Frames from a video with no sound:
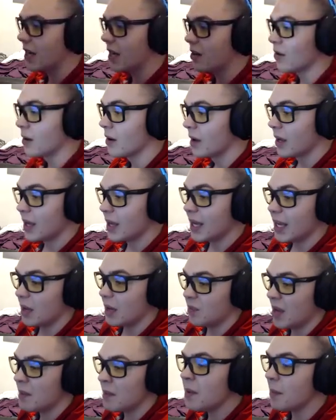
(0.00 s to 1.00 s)
the Year
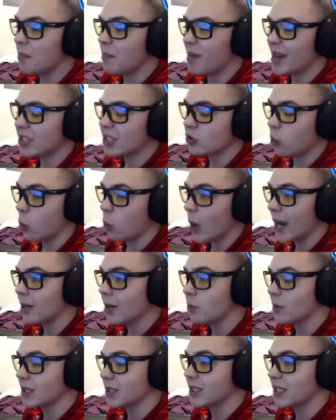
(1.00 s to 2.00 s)
and maybe Best
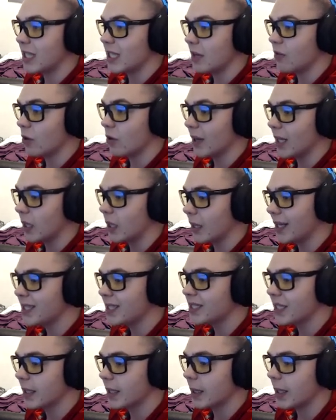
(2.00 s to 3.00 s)
Wide Receiver. He
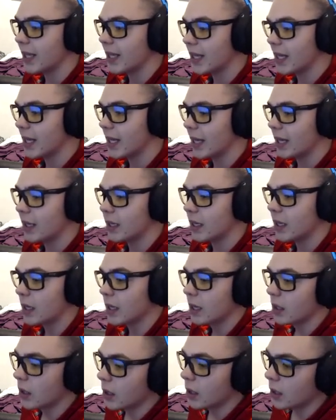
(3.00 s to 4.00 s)
leads the league
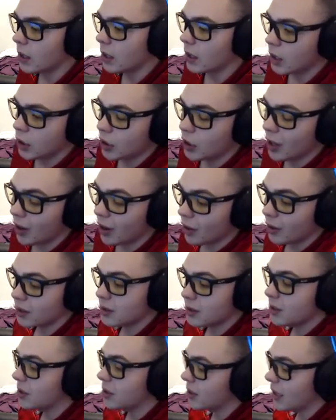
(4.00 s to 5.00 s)
in
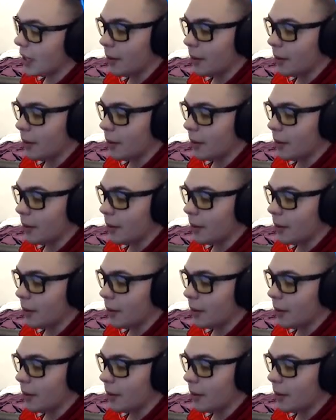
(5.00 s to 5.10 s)
yards,